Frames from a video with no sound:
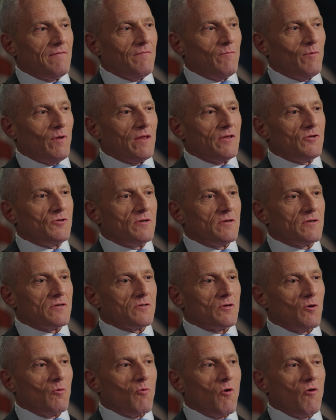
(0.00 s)
religion is
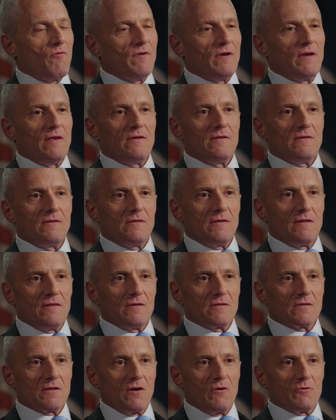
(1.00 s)
so woven into
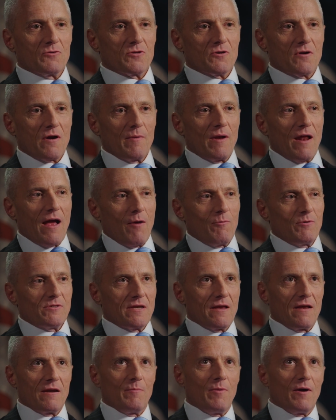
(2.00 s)
this culture? I mean, I was
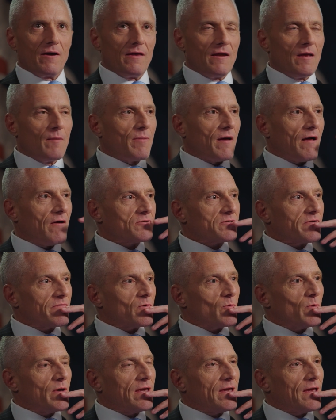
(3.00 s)
down at Buckingham Palace over
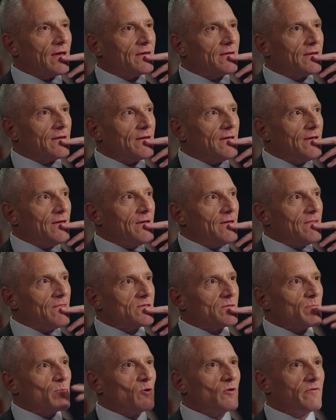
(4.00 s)
the weekend, and
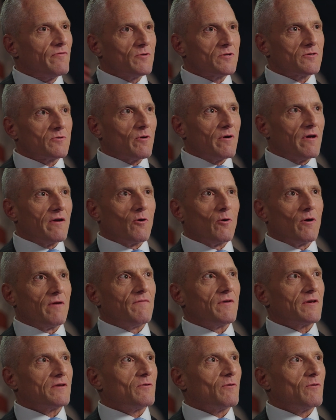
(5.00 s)
there's a beautiful story of Queen
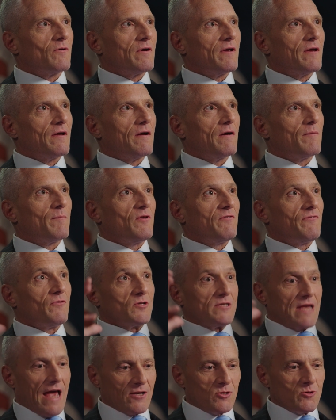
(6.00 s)
Victoria, a beautiful
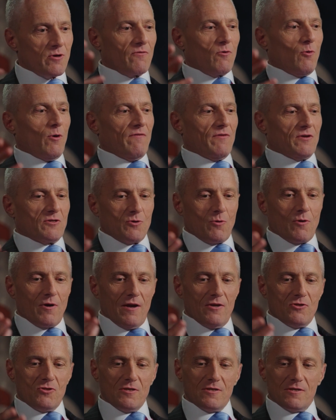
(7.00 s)
statue of Queen Victoria,
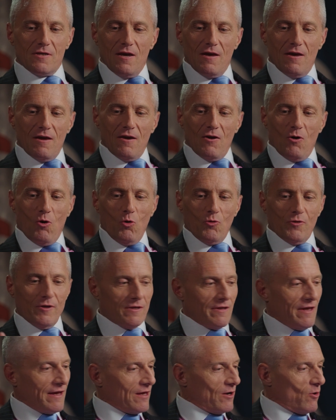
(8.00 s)
and she's holding
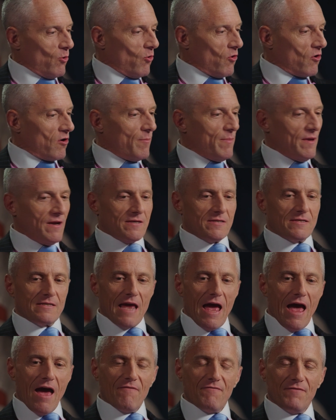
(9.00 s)
like an orb and a
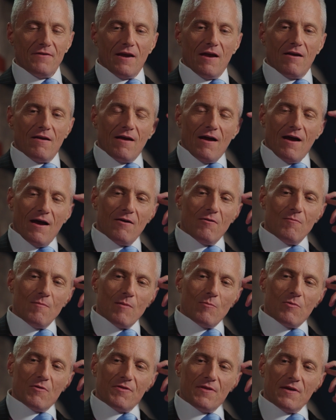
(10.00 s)
staff. And I
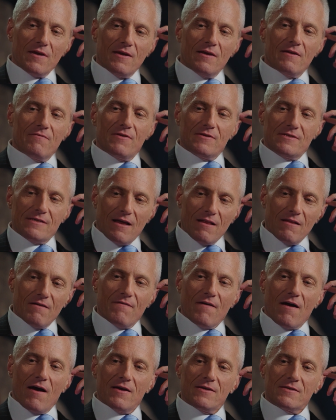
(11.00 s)
remember thinking of the
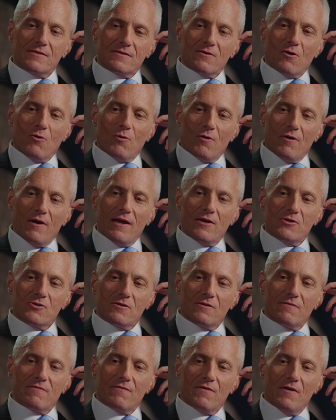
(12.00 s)
televised
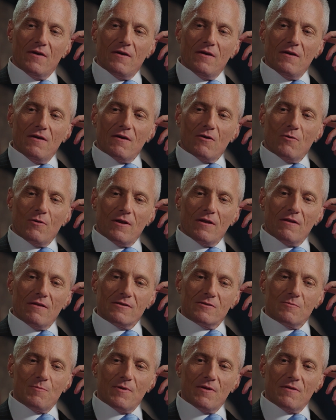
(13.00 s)
coronation of Queen
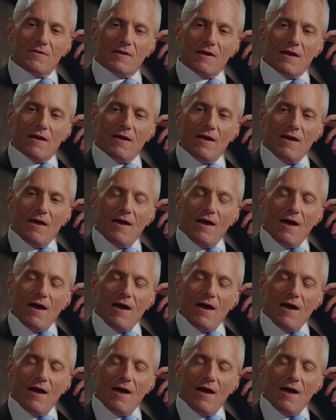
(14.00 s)
Elizabeth, and I